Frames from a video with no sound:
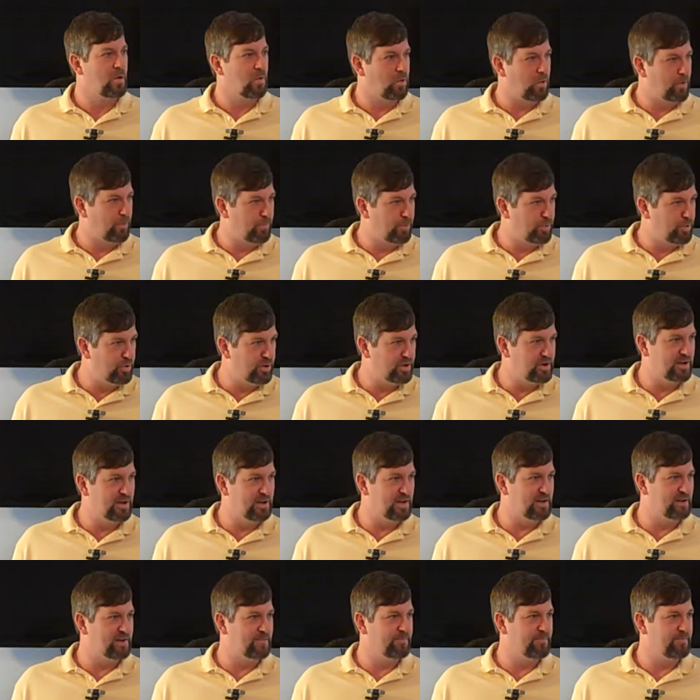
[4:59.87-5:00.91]
or put
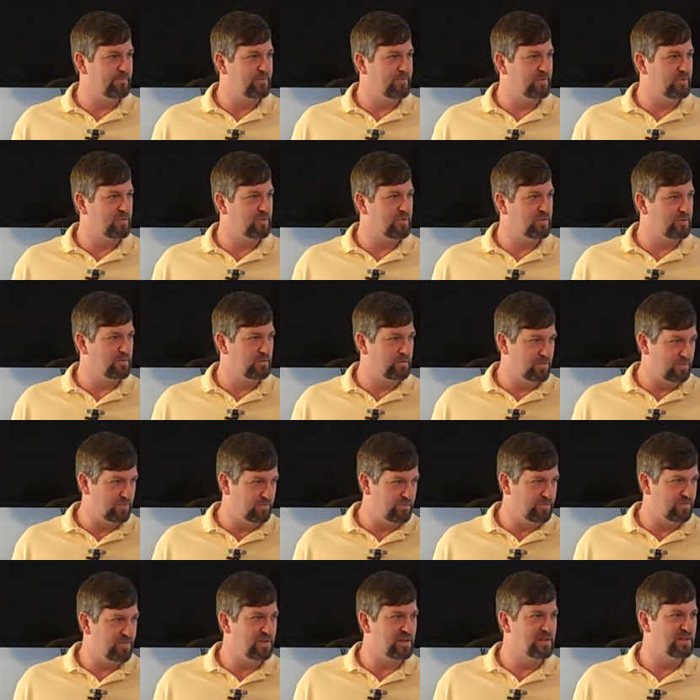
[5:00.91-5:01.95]
in
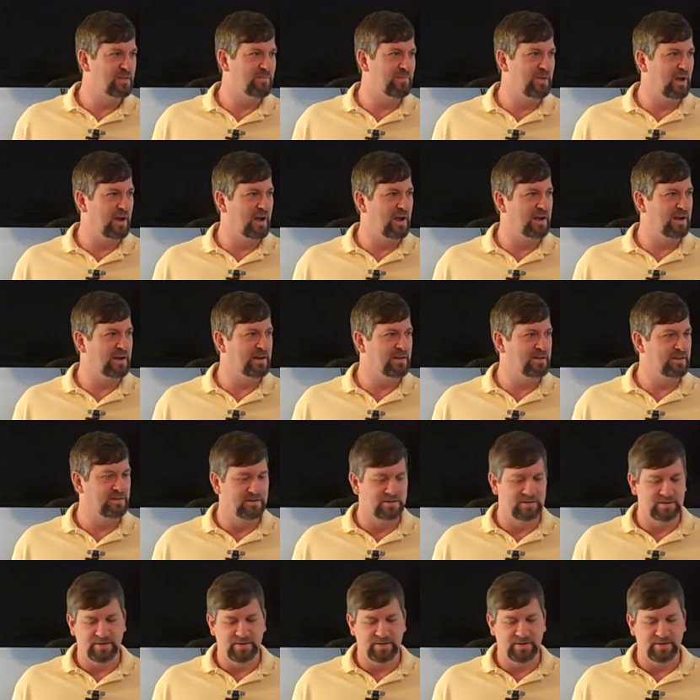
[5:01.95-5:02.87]
via the mind